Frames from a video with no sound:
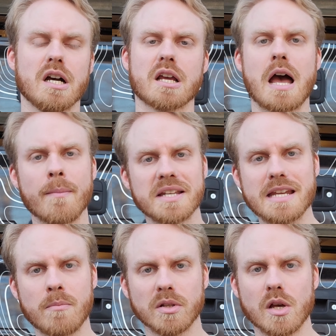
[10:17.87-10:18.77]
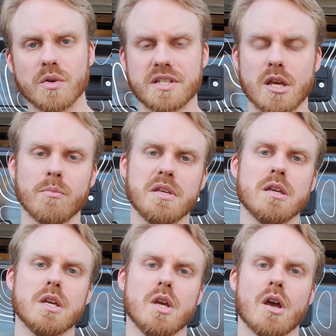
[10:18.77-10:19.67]
comment down below and tell me
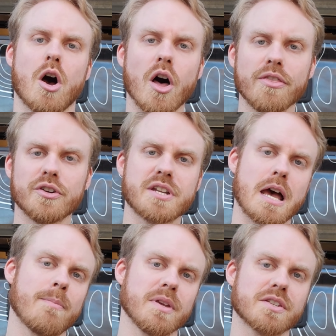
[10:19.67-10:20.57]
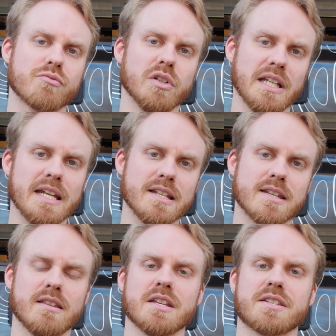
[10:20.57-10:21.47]
other topics related
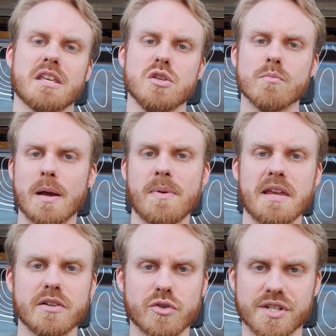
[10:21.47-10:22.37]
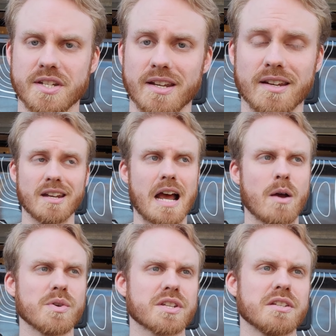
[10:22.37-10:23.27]
to this that you might be interested in. I
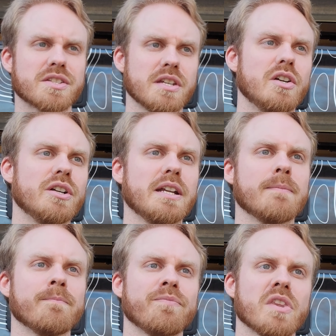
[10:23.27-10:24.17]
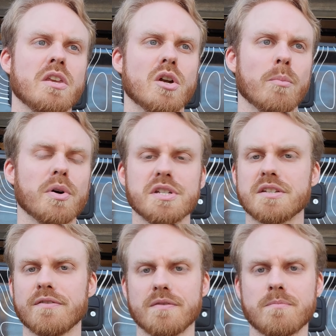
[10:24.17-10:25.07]
was considering,
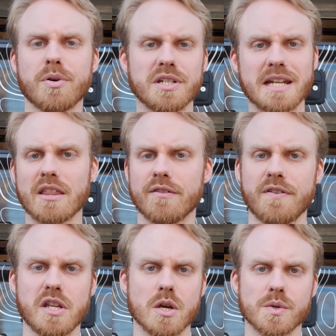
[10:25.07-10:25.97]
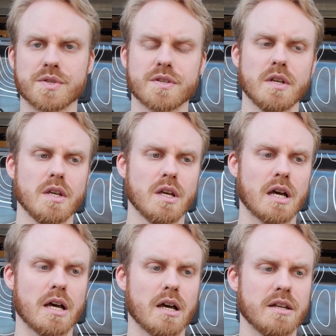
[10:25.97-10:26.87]
putting together videos
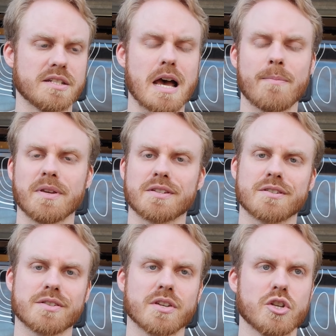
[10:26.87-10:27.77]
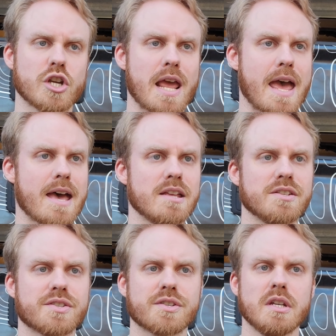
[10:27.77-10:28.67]
on topics such
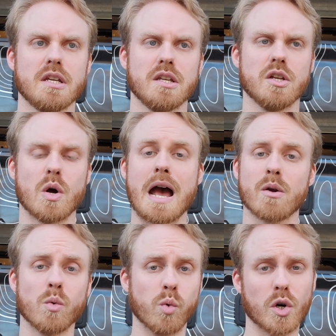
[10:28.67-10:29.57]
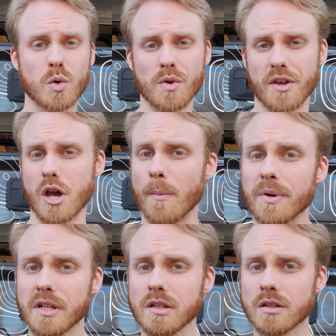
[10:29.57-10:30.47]
as, how to work with a
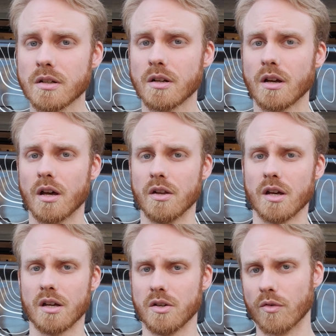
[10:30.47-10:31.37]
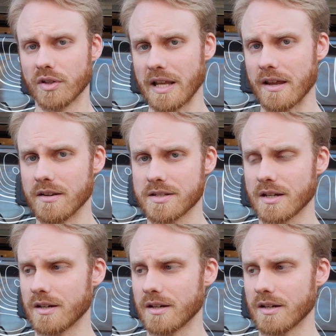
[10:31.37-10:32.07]
company, an Overland